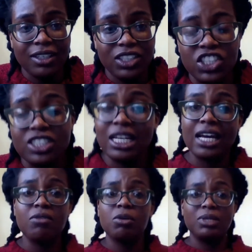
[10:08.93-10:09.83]
just to like him
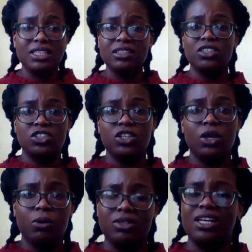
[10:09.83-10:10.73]
from a distance, you
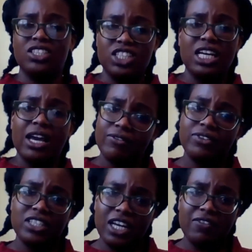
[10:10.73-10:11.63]
know. That she gave
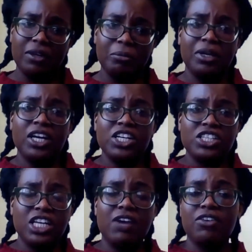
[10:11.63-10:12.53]

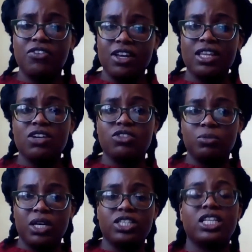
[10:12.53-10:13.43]
her friend that
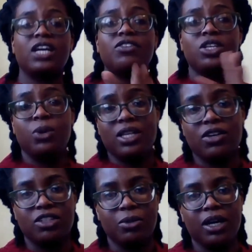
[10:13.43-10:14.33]
respect. She gave Shiwei that
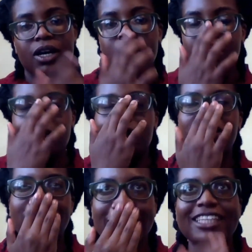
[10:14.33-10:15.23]
respect. So
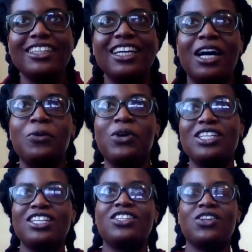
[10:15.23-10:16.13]
Shingzi and
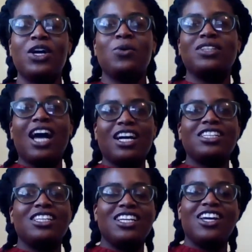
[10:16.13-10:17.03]
Wenyi's story was
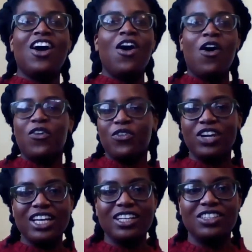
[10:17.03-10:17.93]
actually a really
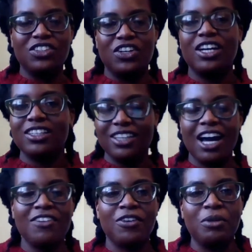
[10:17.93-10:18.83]
good story.
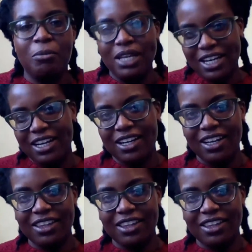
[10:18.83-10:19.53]
Aside from the main